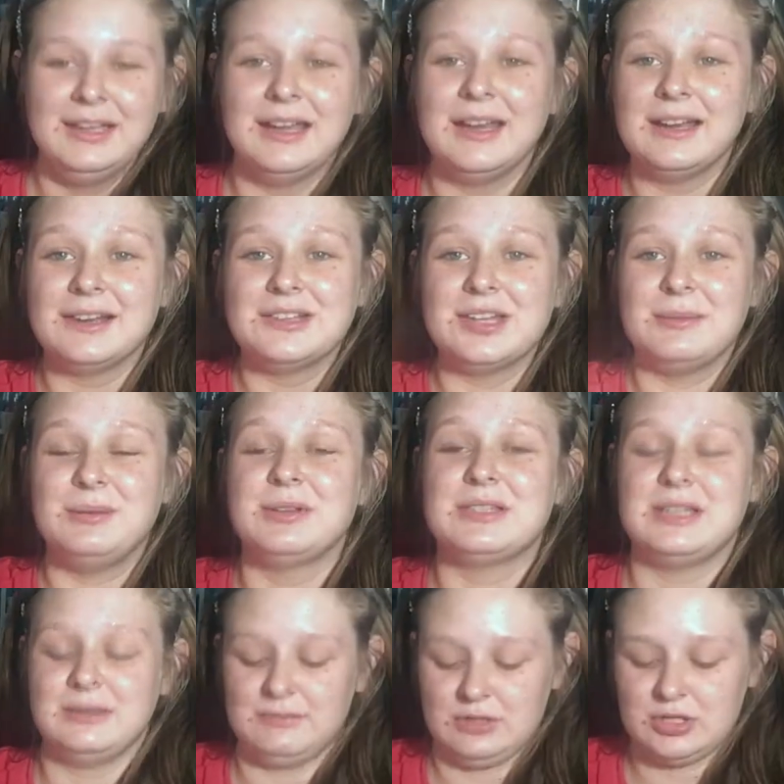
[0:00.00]
energy
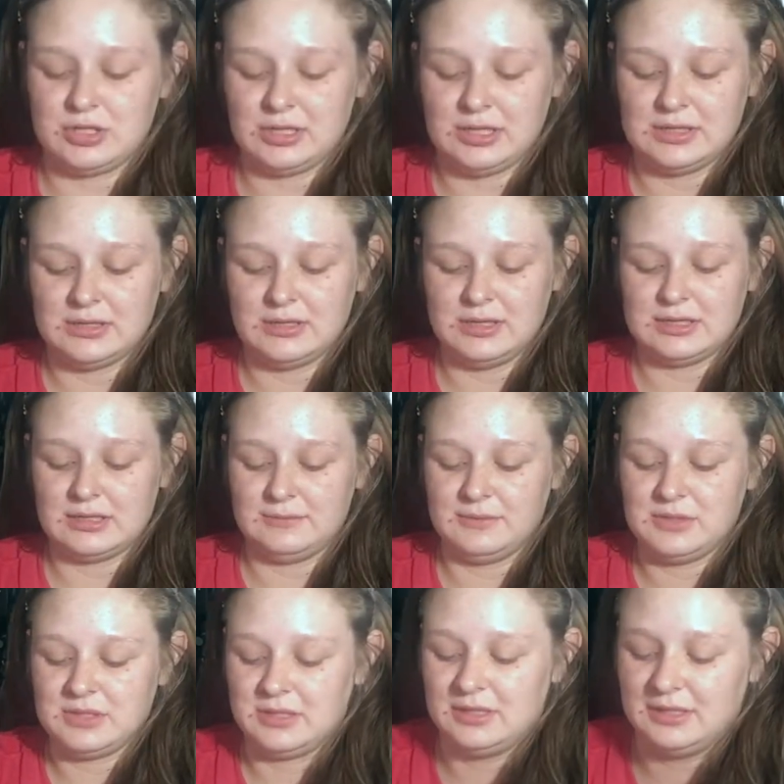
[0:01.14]
boosting moisturizer, and it's
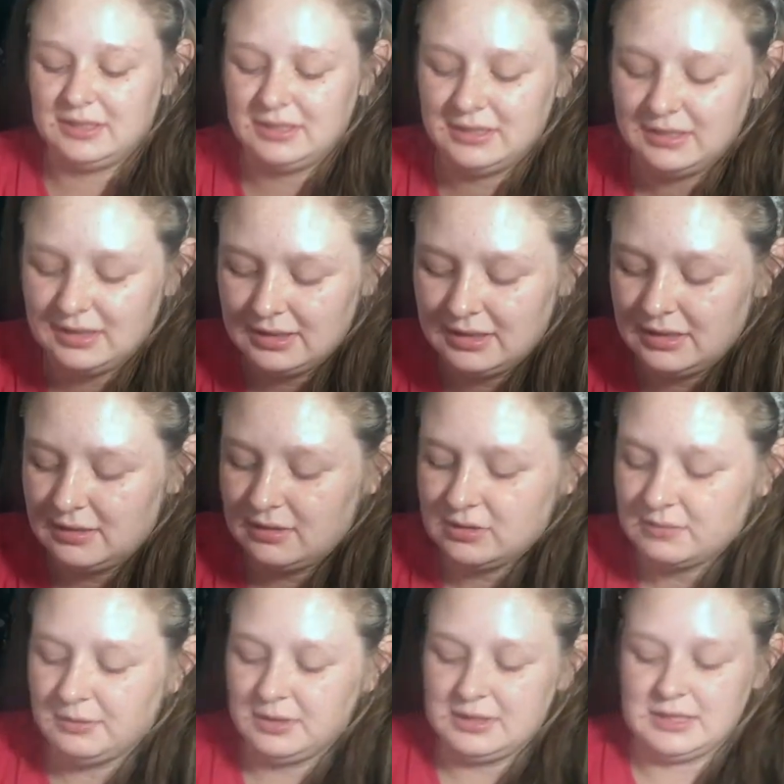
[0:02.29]
almost gone, which
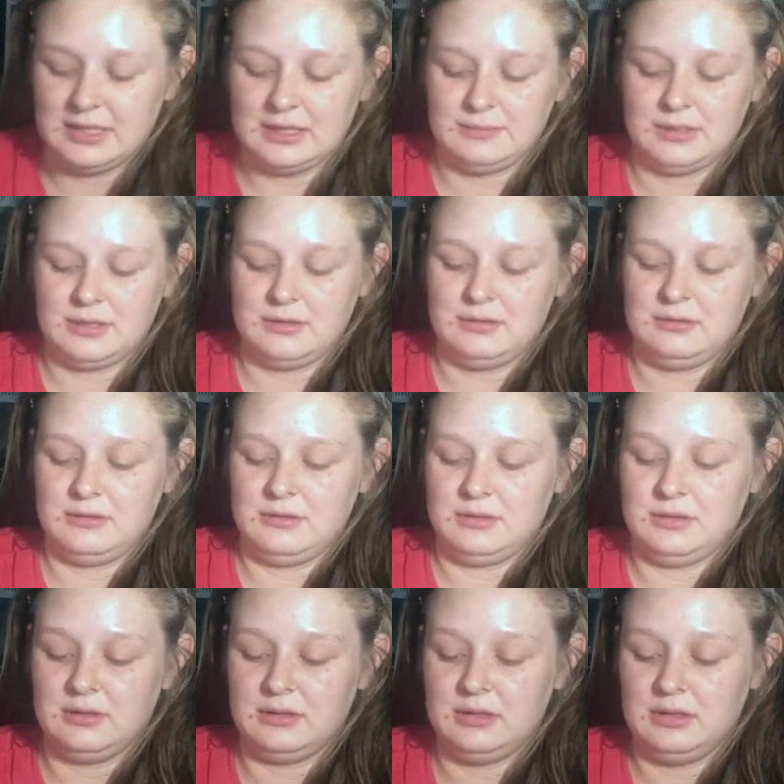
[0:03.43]
I'm really sad about,
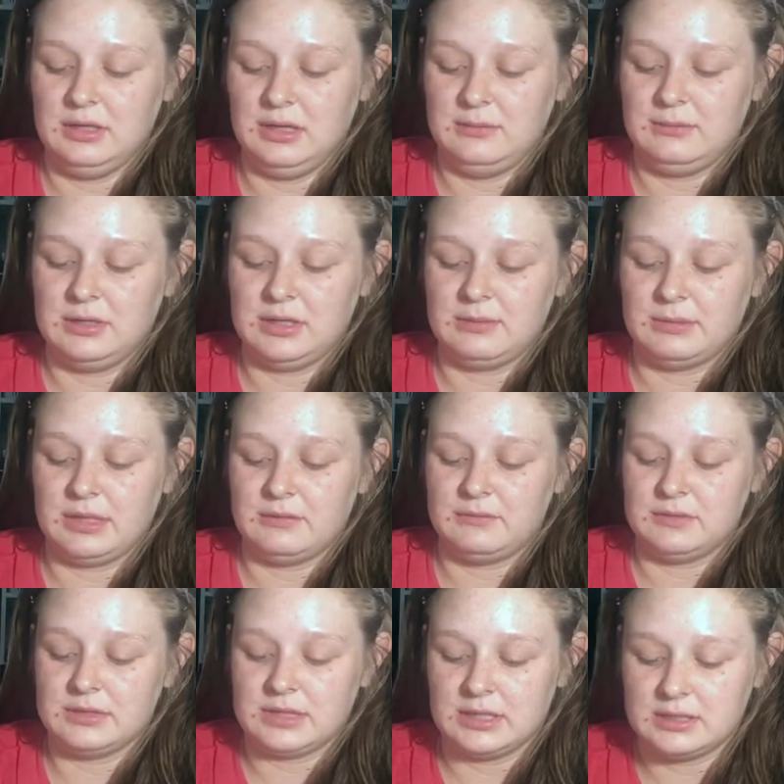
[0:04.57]
and I'm gonna buy the
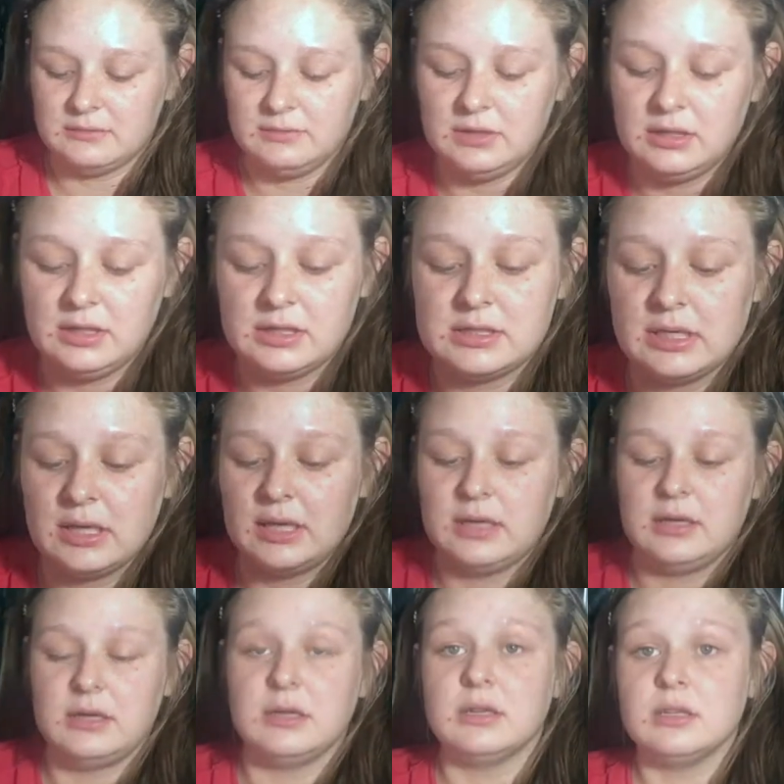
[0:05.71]
full size of it because
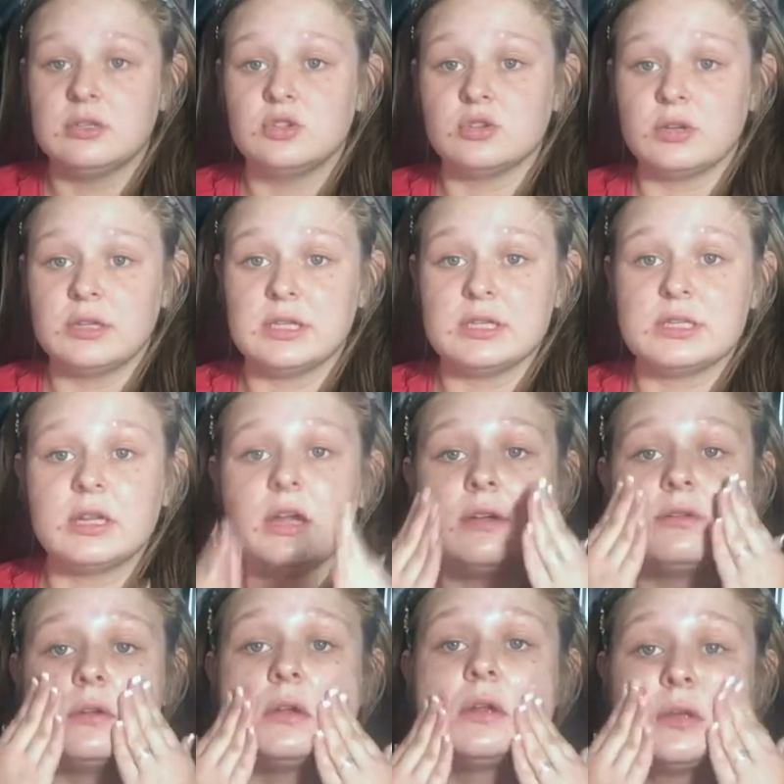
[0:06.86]
I enjoy this
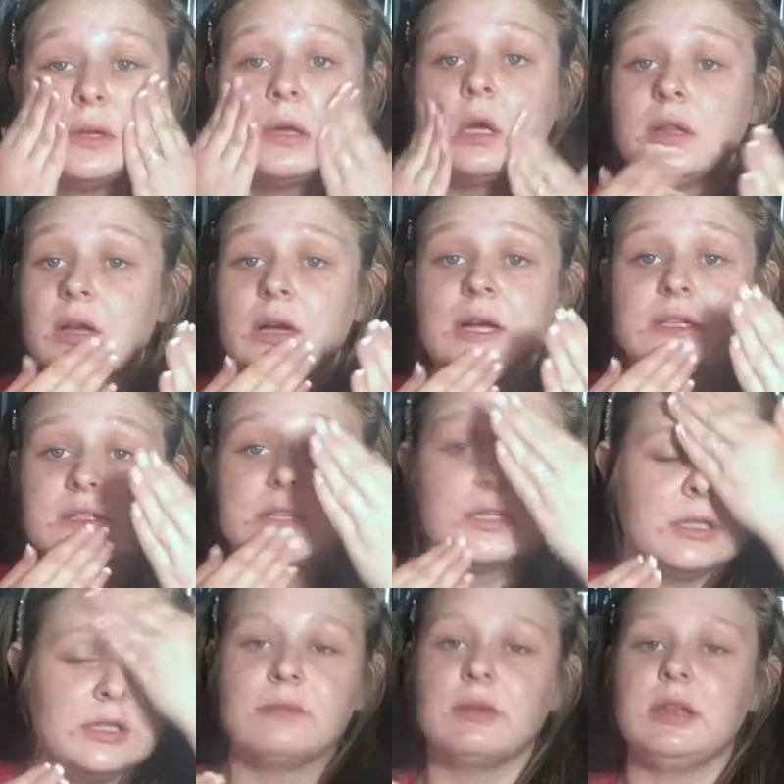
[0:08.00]
stuff a lot.
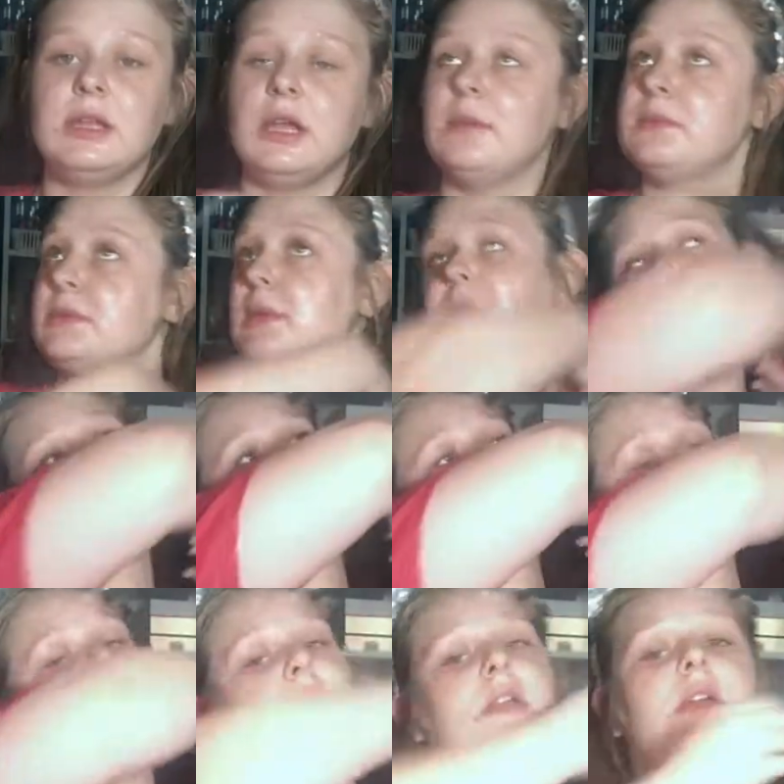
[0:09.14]
It really helps me wake
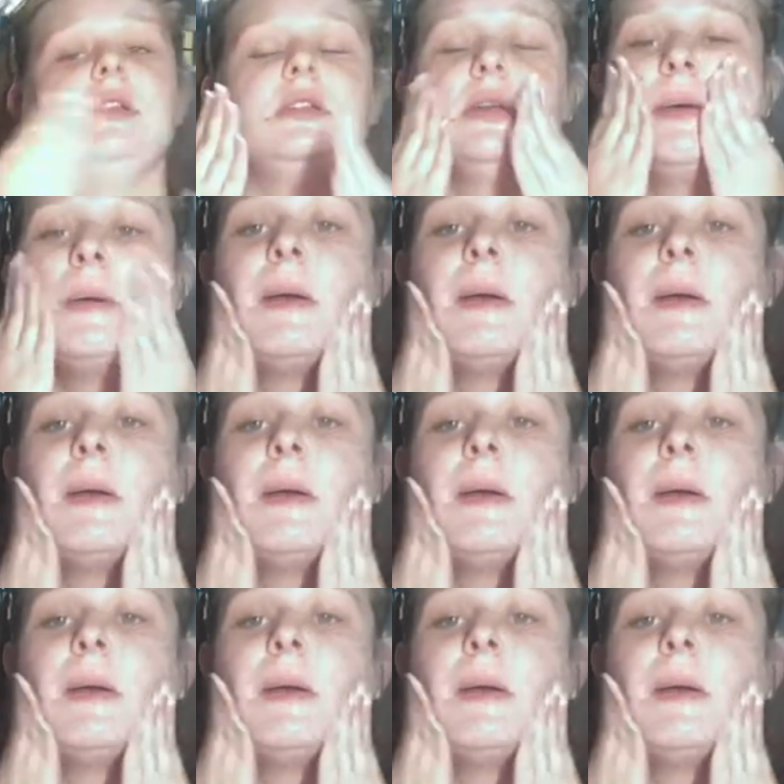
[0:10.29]
up, and